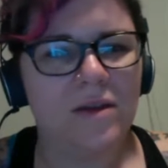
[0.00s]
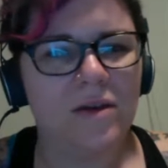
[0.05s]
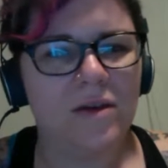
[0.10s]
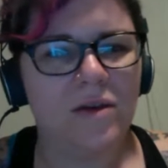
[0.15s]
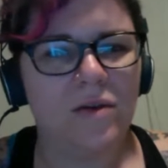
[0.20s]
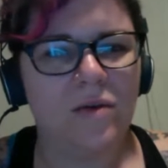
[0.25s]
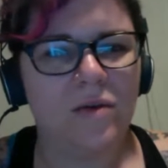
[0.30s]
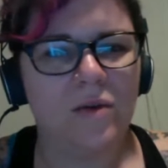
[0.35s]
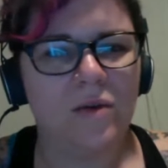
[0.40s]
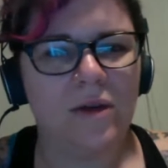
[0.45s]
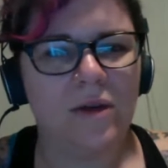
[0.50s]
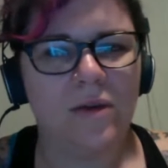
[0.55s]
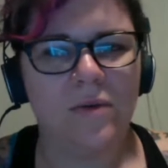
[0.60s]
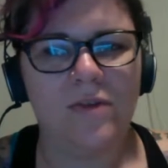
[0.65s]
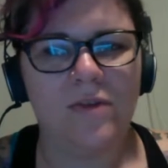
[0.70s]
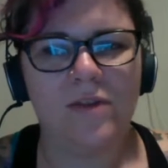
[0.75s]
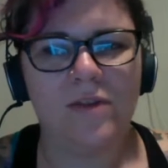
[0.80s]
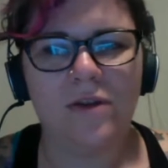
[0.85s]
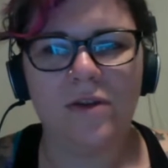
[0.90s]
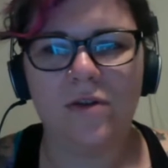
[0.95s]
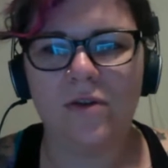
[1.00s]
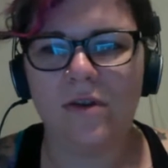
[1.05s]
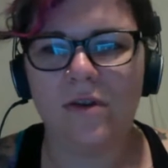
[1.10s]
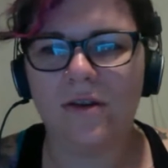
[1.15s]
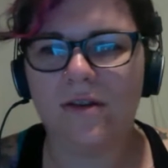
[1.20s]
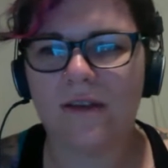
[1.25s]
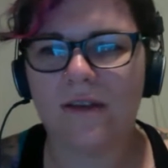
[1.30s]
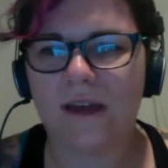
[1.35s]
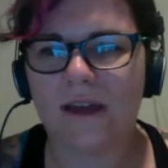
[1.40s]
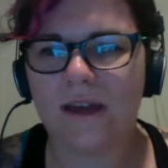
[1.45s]
It was the New
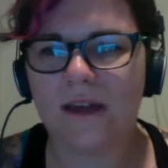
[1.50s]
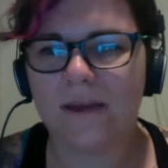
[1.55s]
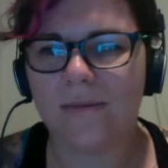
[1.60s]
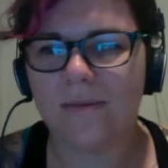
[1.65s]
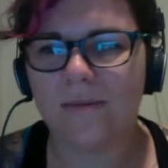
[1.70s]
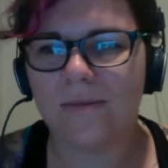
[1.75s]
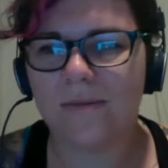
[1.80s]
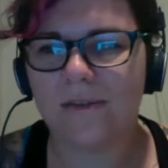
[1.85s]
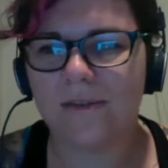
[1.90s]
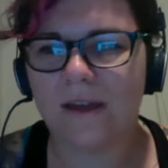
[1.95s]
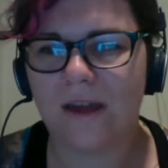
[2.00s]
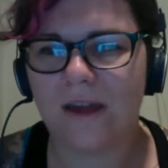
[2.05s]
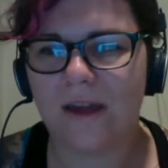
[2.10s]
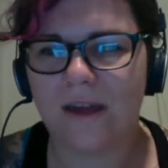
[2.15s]
York Times.